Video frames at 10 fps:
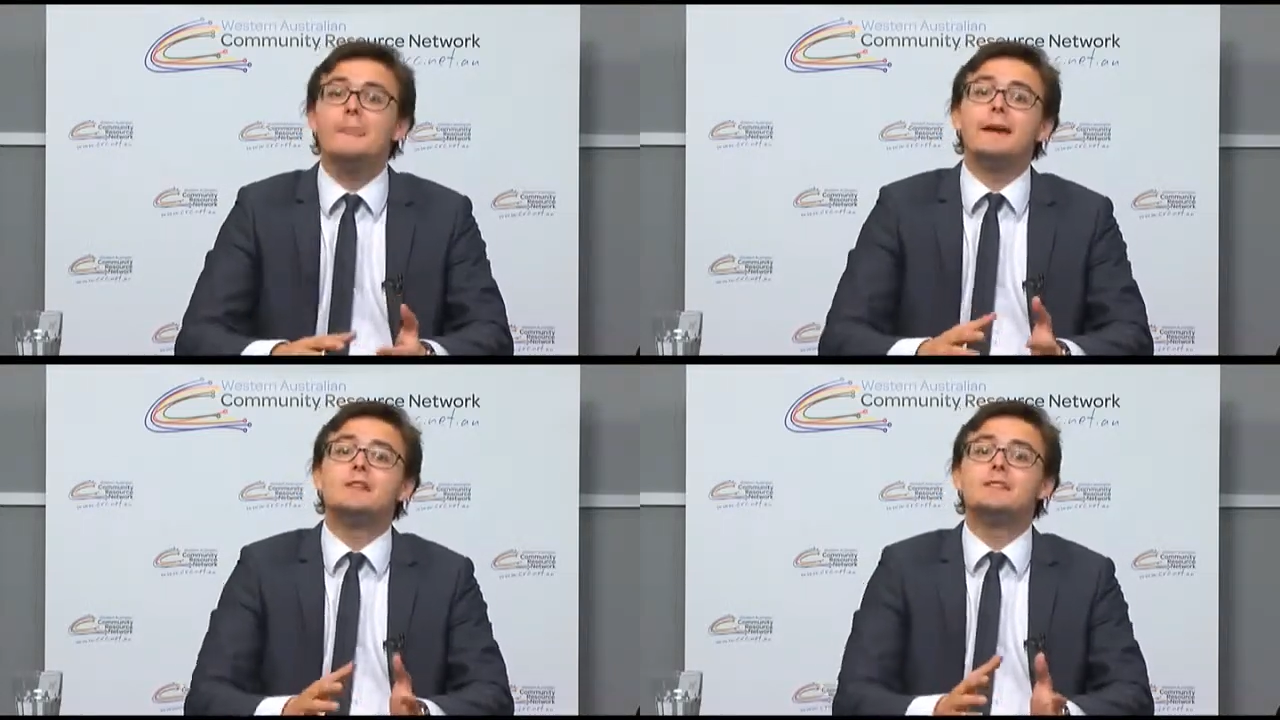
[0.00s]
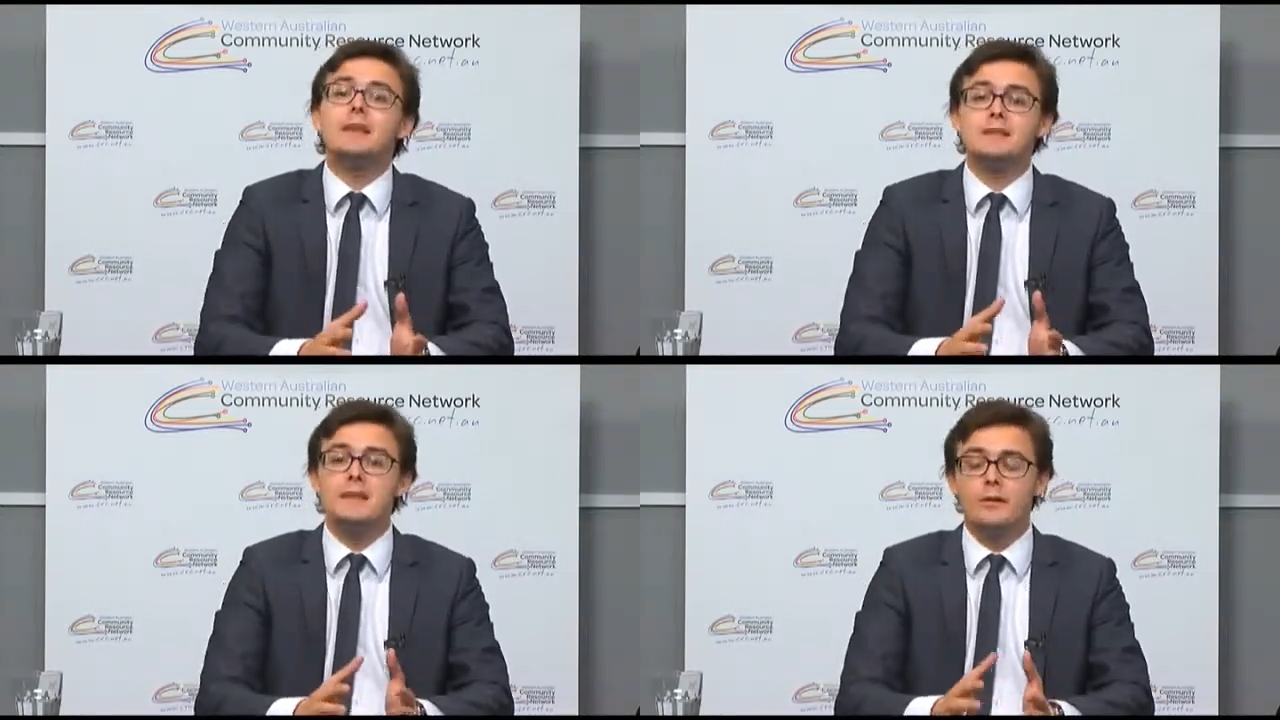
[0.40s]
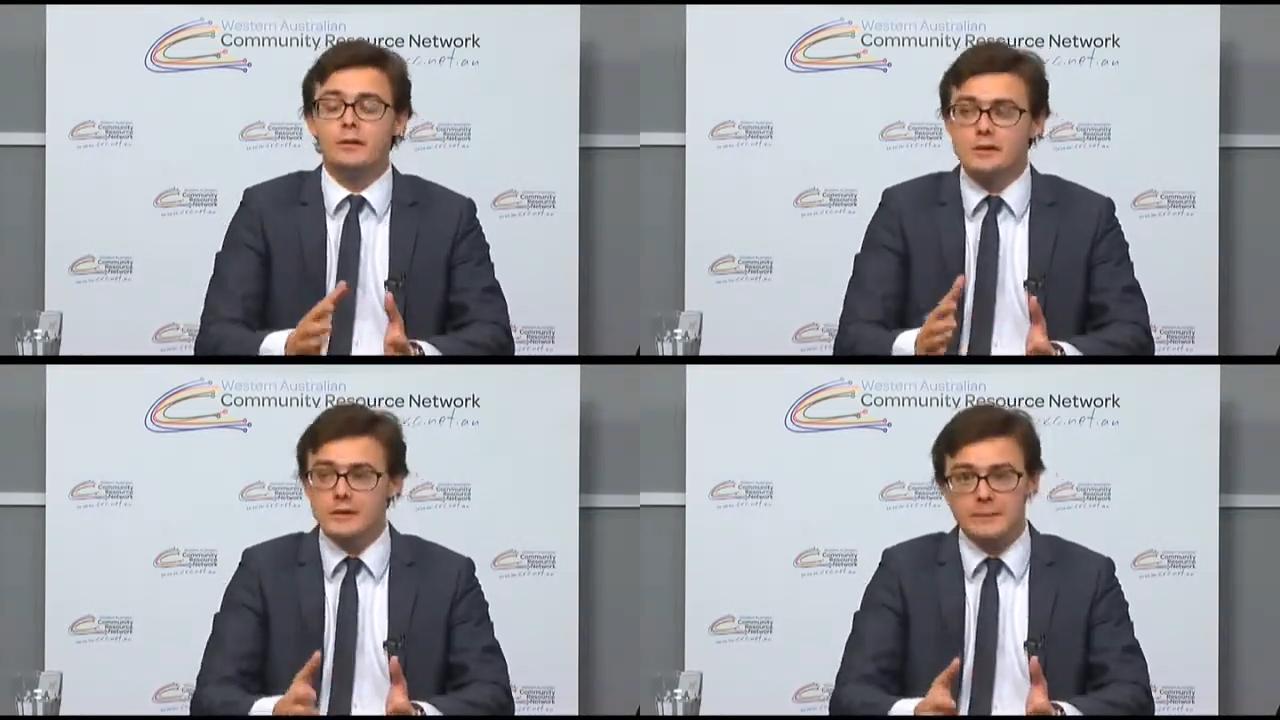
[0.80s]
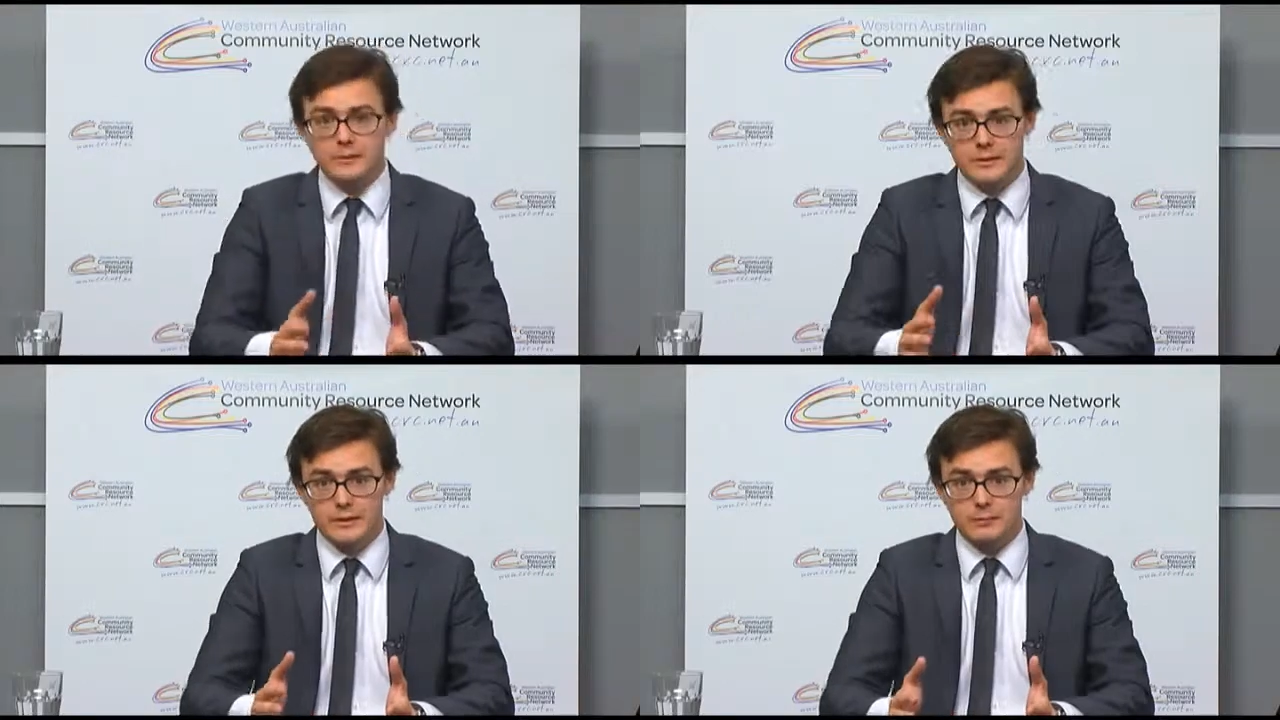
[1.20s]
It sets out the steps
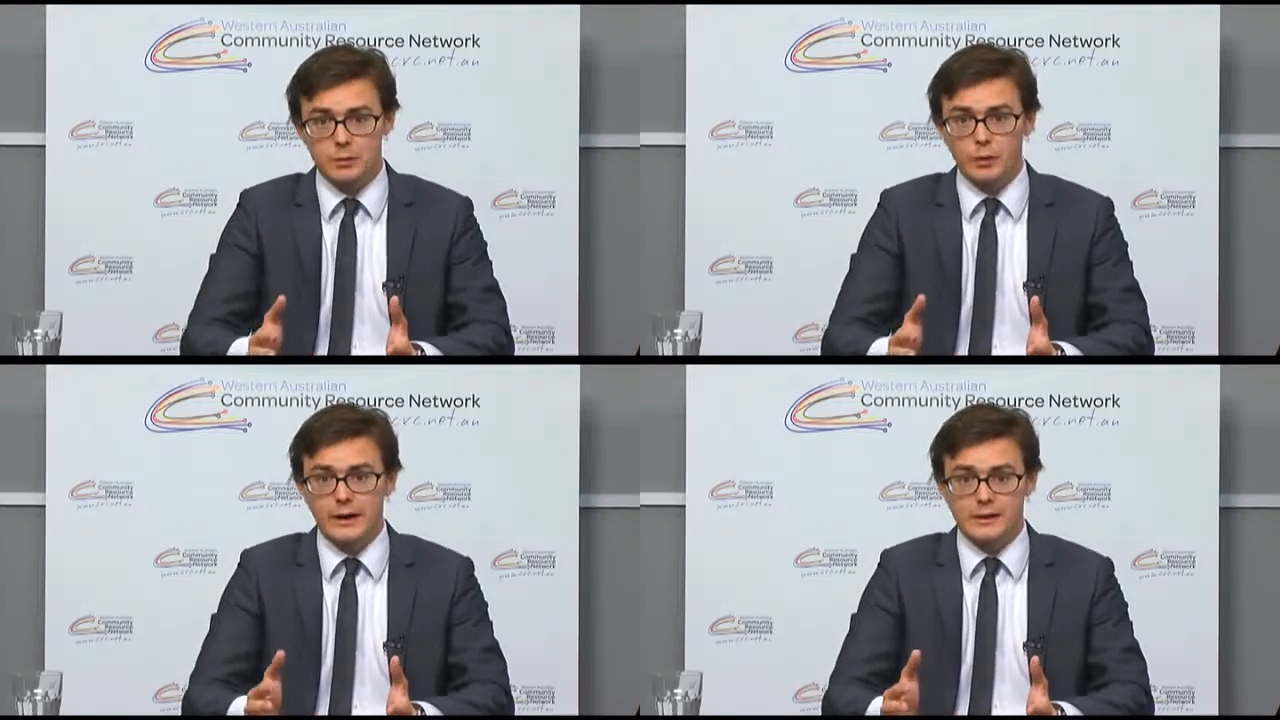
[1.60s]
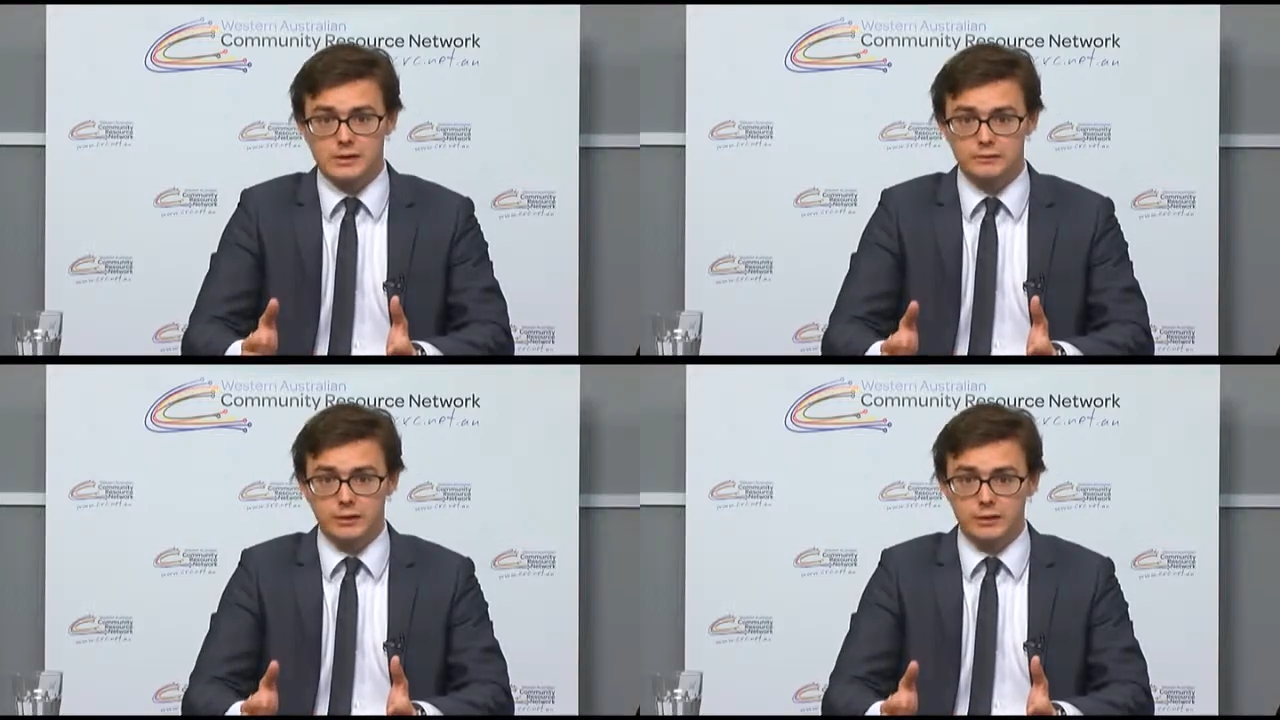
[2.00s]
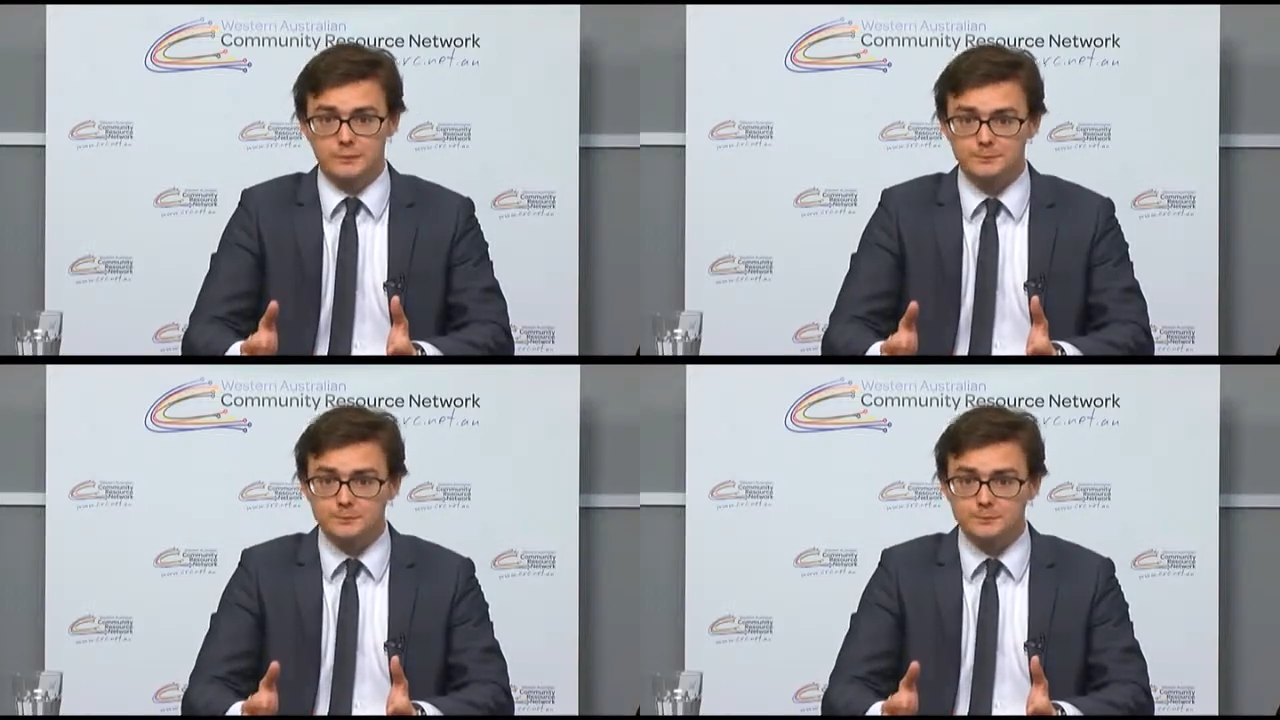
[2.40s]
that the employer has to follow.